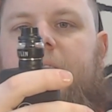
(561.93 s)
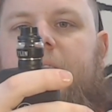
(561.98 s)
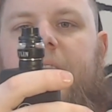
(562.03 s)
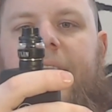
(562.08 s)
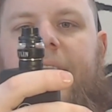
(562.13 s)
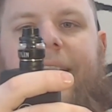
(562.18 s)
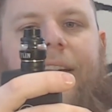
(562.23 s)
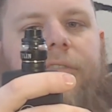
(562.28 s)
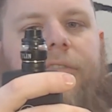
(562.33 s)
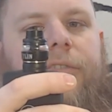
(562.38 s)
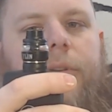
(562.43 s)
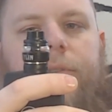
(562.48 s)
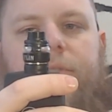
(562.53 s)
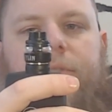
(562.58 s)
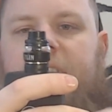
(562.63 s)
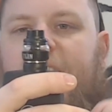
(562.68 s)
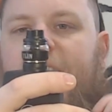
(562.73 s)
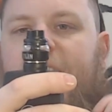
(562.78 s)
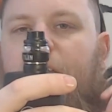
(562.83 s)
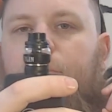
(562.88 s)
The airflow is
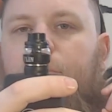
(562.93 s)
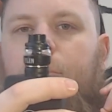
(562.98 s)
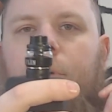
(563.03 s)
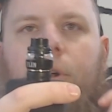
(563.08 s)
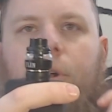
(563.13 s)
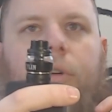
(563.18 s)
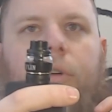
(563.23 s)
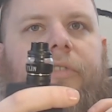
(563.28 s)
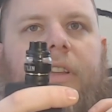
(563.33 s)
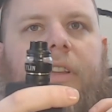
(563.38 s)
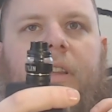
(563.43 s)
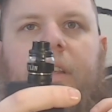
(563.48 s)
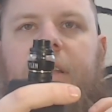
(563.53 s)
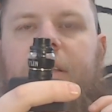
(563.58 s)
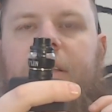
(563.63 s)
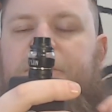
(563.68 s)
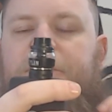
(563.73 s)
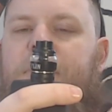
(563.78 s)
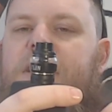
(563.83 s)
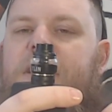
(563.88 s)
dialed perfectly,
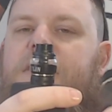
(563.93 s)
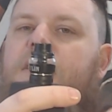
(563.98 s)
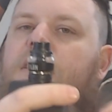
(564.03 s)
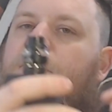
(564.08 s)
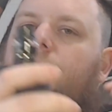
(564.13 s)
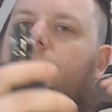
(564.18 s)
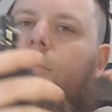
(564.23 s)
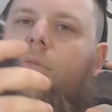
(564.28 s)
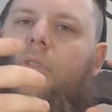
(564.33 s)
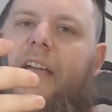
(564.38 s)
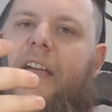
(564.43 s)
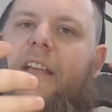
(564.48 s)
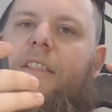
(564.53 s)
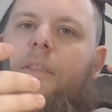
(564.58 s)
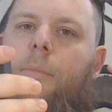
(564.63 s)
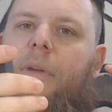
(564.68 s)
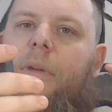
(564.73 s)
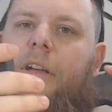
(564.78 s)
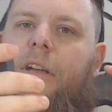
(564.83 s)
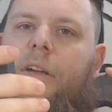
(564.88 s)
especially if you like
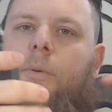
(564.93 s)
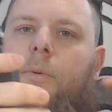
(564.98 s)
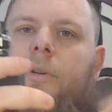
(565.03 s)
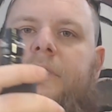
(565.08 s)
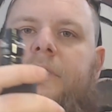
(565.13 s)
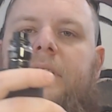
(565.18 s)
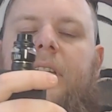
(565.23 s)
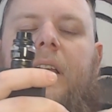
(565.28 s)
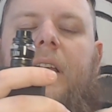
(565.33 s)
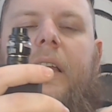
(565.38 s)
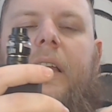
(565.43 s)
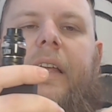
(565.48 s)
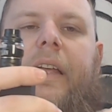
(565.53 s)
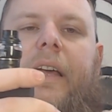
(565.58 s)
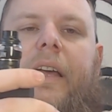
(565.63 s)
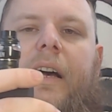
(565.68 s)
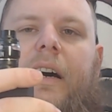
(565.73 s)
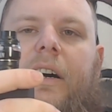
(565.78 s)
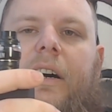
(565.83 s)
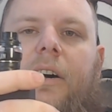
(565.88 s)
the bigger ones.
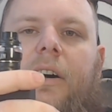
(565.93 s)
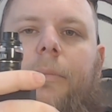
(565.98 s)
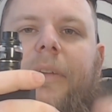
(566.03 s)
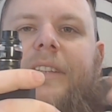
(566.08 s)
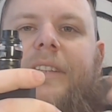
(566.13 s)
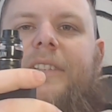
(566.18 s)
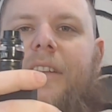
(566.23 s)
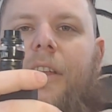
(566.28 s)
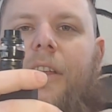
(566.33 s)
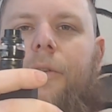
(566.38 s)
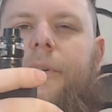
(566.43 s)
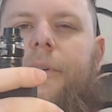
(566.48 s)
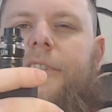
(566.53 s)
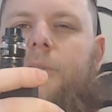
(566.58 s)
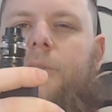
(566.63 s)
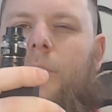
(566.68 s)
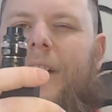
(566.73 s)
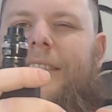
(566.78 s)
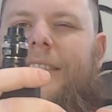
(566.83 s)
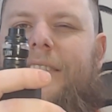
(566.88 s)
That's another reason
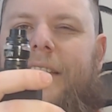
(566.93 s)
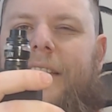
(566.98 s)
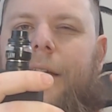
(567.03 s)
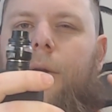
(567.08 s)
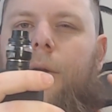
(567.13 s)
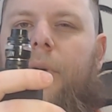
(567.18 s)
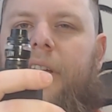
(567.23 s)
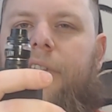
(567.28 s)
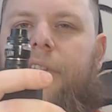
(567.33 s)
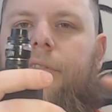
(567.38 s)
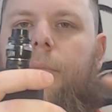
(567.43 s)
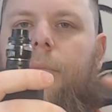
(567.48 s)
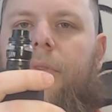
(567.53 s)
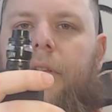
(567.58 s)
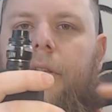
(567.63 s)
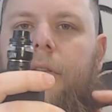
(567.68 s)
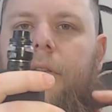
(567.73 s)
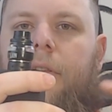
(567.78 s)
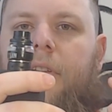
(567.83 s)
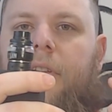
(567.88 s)
why I'd stay away from
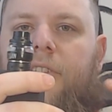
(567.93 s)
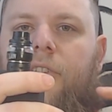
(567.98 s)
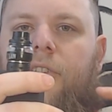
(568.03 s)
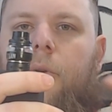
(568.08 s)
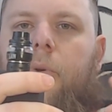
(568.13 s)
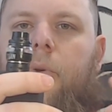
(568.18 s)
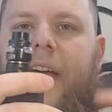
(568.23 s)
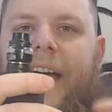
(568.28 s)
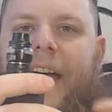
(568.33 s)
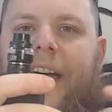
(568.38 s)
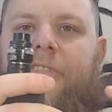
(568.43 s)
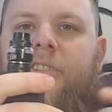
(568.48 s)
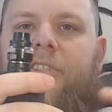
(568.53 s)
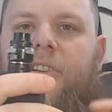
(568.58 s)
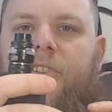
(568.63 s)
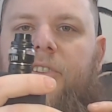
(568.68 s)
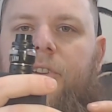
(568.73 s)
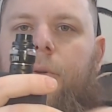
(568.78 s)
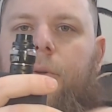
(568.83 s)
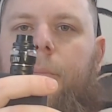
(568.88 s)
the 2.5 to
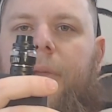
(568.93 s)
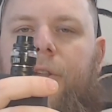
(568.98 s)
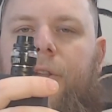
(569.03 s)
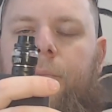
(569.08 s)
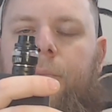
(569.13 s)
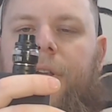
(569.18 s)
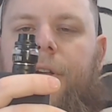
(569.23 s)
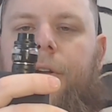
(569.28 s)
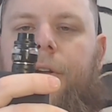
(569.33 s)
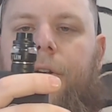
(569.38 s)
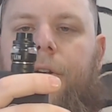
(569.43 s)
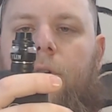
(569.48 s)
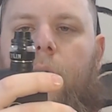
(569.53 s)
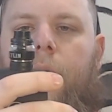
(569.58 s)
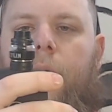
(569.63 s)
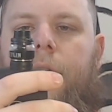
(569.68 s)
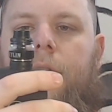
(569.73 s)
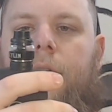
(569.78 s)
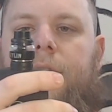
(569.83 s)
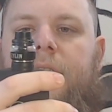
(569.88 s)
2 millimeter
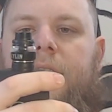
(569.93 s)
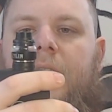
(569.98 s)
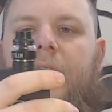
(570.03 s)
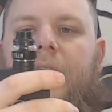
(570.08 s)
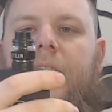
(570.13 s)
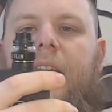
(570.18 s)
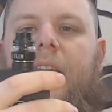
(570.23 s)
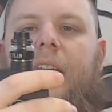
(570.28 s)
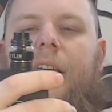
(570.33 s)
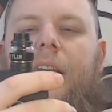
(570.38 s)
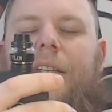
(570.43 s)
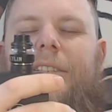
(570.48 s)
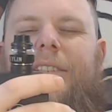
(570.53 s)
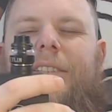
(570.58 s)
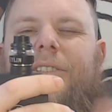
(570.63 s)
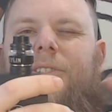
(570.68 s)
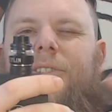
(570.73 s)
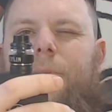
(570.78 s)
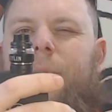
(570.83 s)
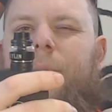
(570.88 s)
coils. It's
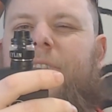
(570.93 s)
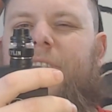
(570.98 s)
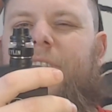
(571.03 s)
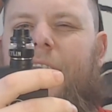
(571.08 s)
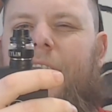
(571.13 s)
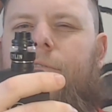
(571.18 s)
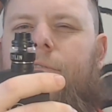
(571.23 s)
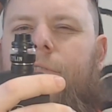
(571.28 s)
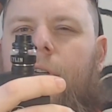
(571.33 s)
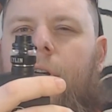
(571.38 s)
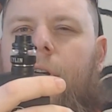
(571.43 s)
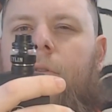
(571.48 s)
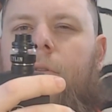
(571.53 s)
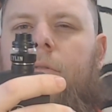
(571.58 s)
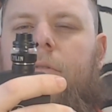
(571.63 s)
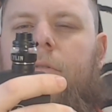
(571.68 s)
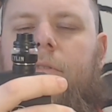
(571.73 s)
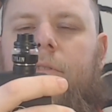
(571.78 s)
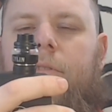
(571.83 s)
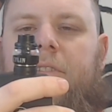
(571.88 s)
just too much airflow
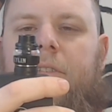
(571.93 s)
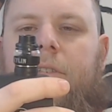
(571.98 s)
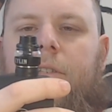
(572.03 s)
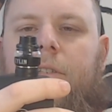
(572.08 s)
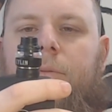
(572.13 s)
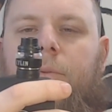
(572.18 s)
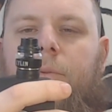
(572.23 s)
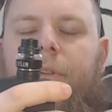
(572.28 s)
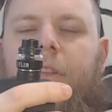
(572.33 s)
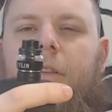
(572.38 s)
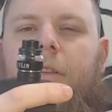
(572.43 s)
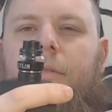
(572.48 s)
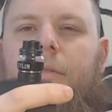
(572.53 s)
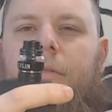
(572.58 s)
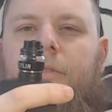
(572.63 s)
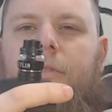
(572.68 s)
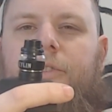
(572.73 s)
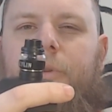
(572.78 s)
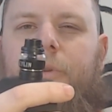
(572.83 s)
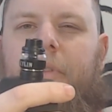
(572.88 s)
to really
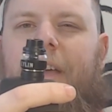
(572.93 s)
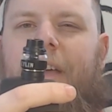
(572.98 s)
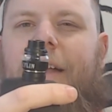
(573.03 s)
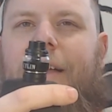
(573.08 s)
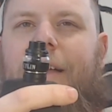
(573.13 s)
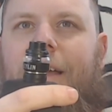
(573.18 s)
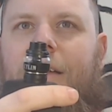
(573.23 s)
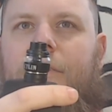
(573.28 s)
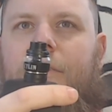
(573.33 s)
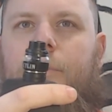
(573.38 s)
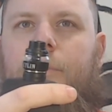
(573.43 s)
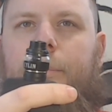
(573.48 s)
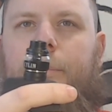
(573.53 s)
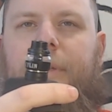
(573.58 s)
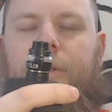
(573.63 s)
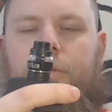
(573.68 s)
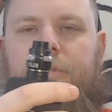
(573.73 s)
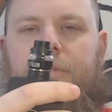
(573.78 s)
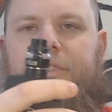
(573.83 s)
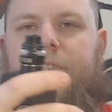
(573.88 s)
do that kind of
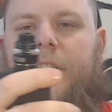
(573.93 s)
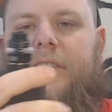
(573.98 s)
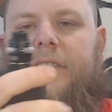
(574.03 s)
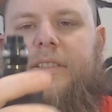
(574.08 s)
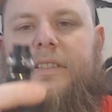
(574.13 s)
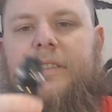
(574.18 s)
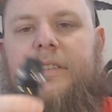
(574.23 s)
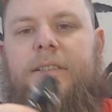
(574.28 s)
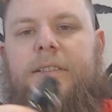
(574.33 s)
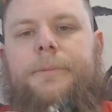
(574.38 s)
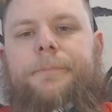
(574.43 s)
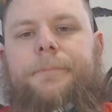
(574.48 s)
build justice.